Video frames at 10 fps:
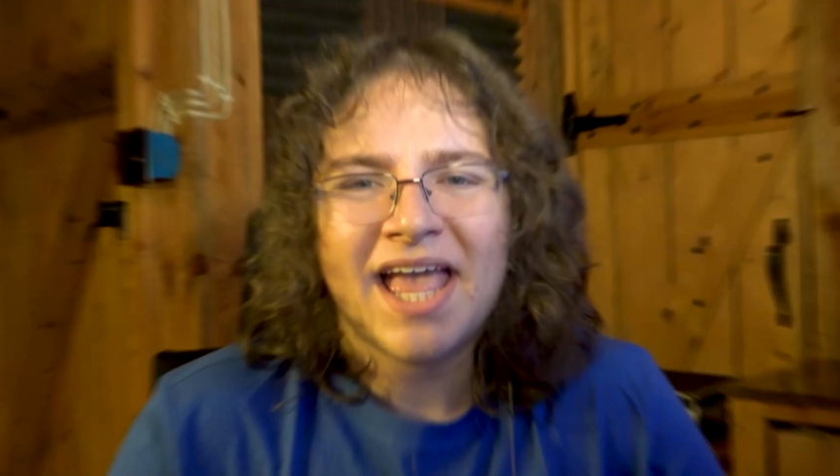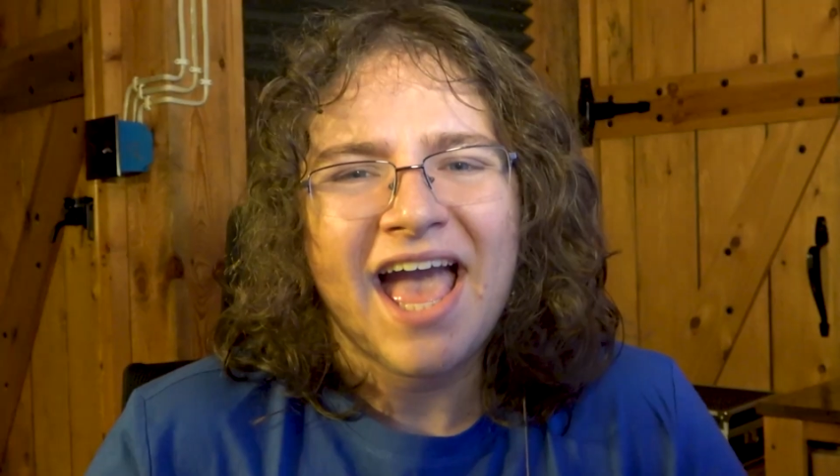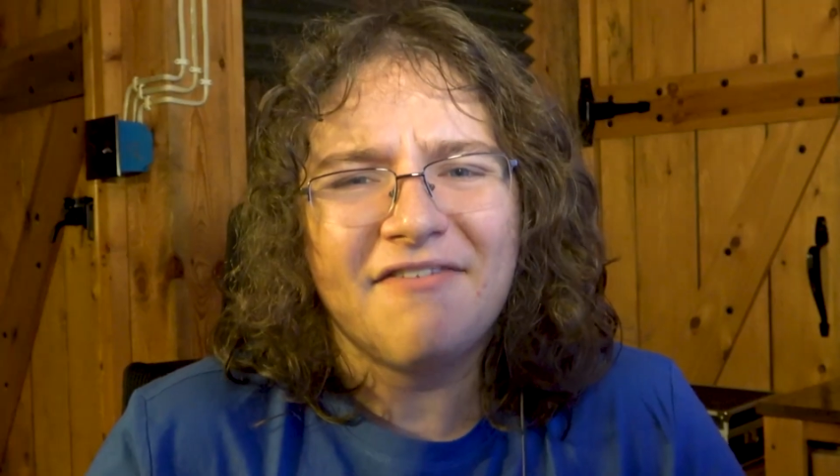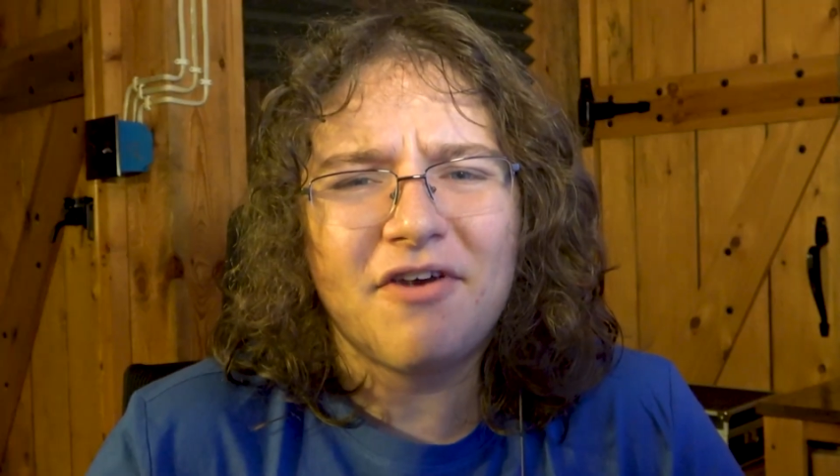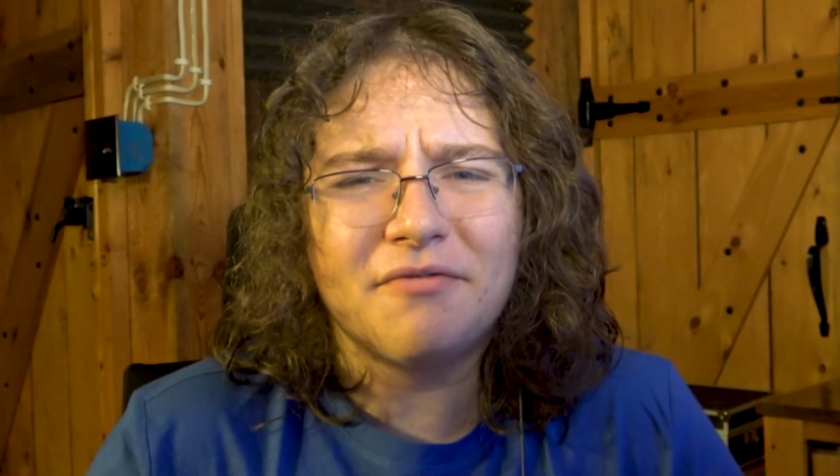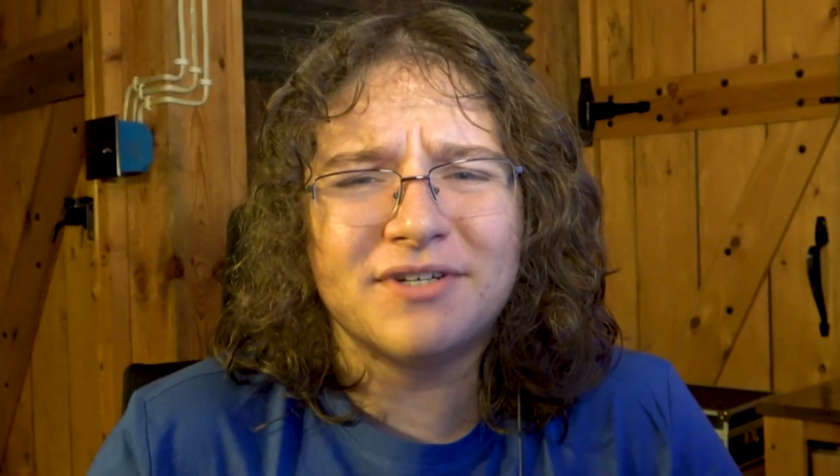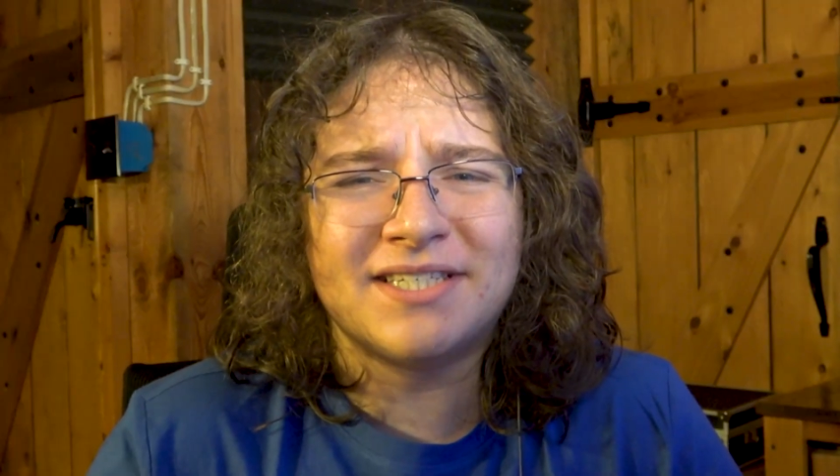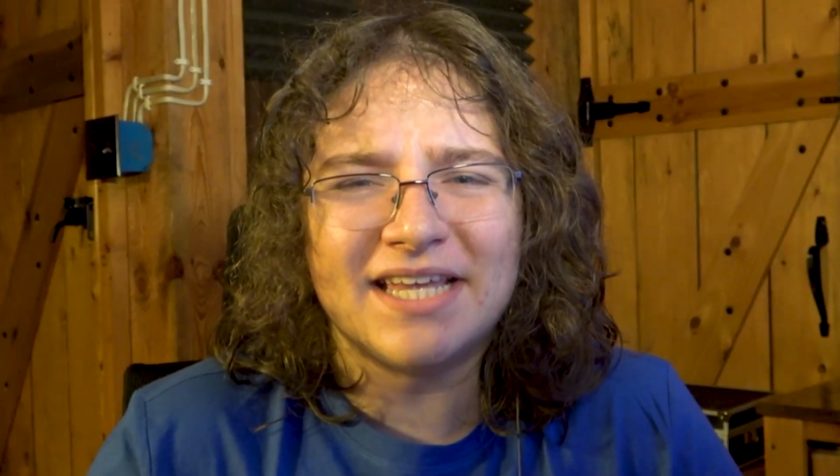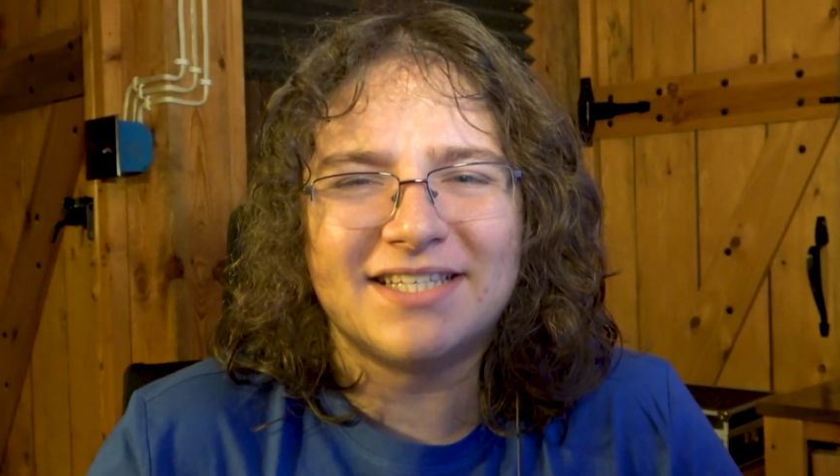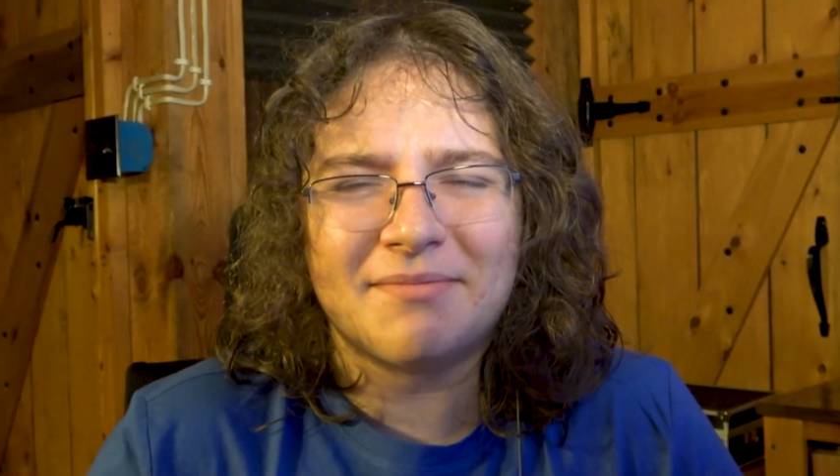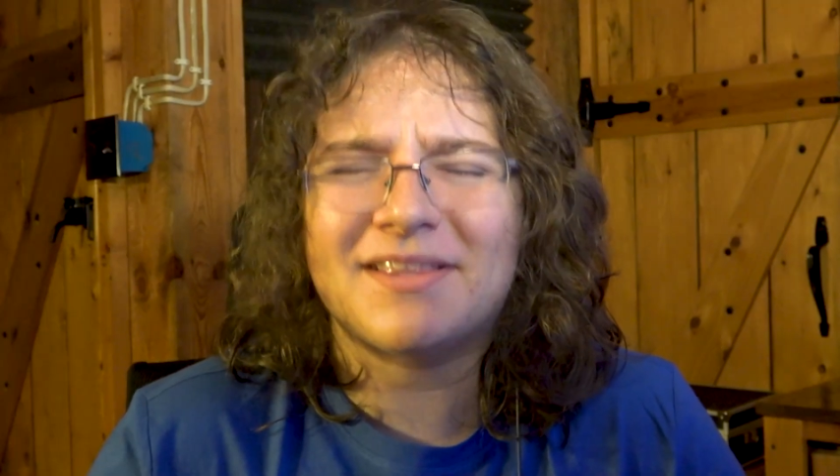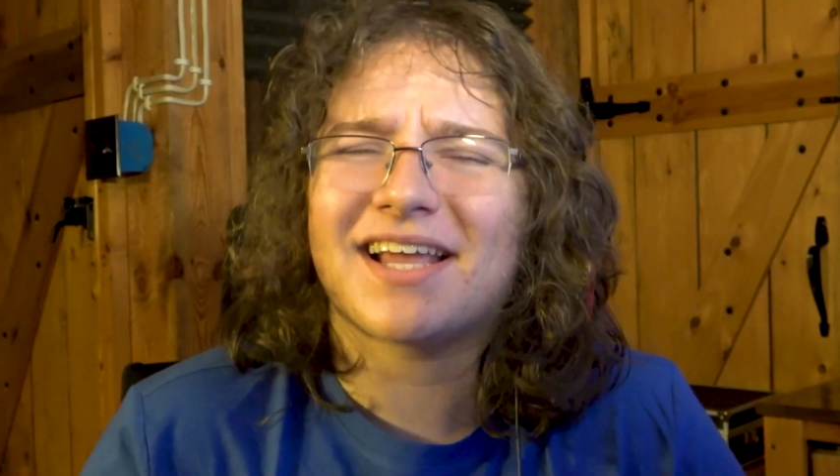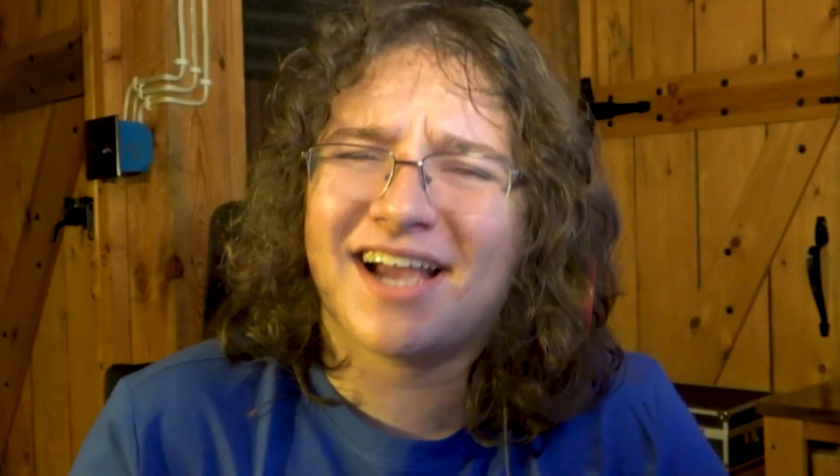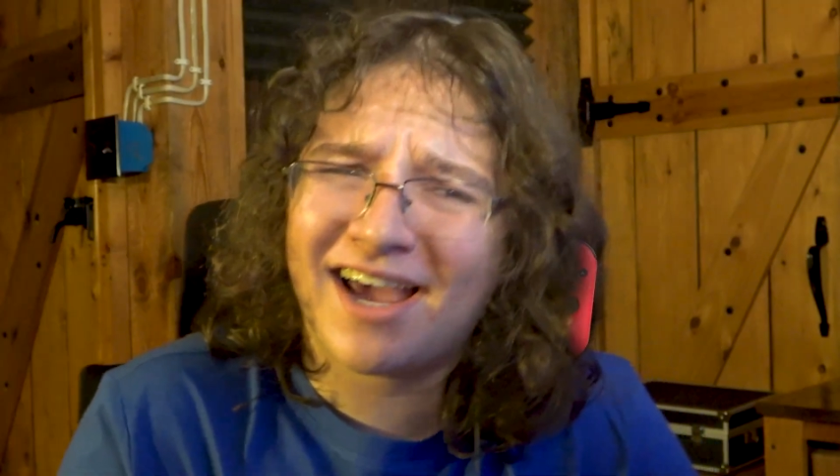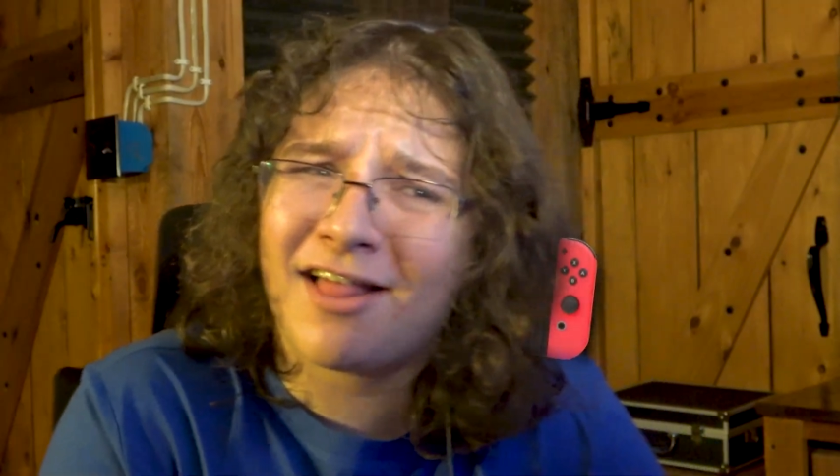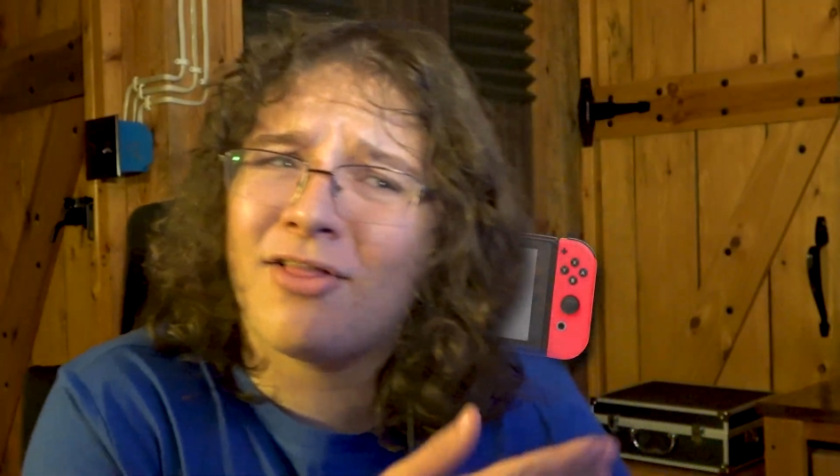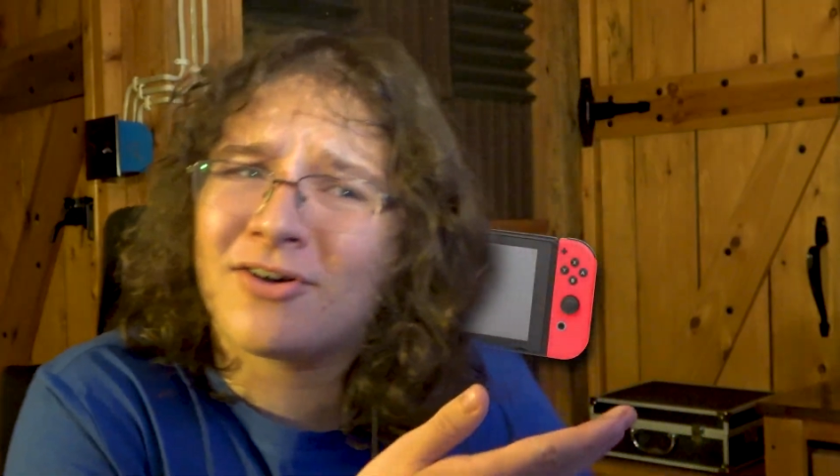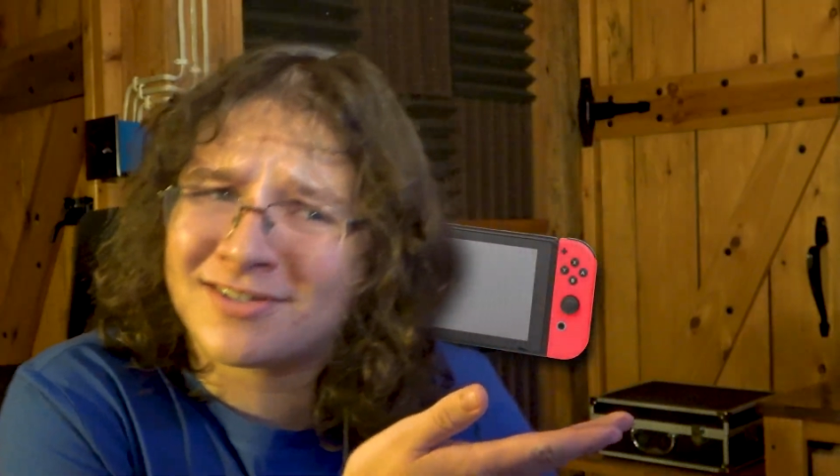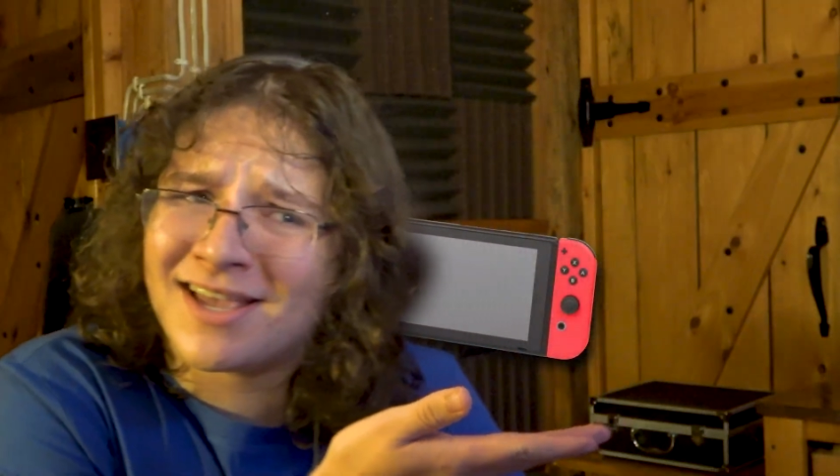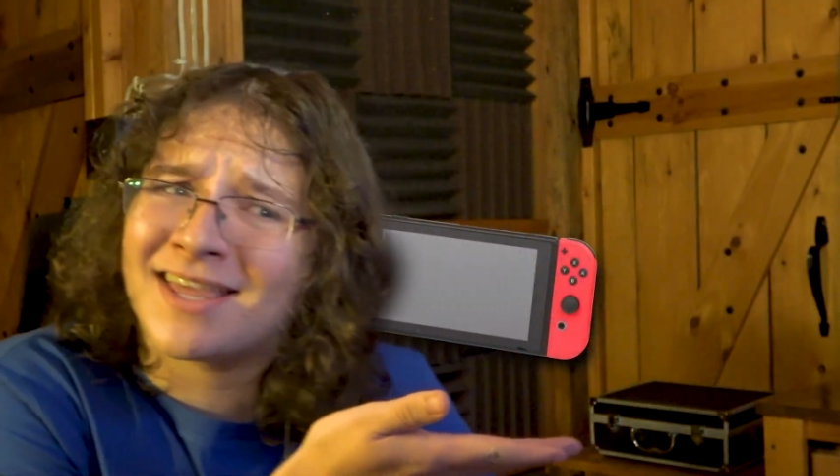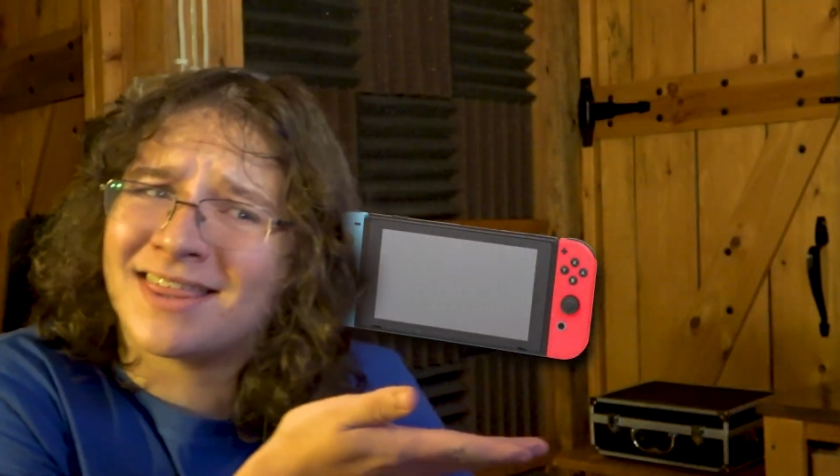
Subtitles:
Have you ever seen something that kind of looks like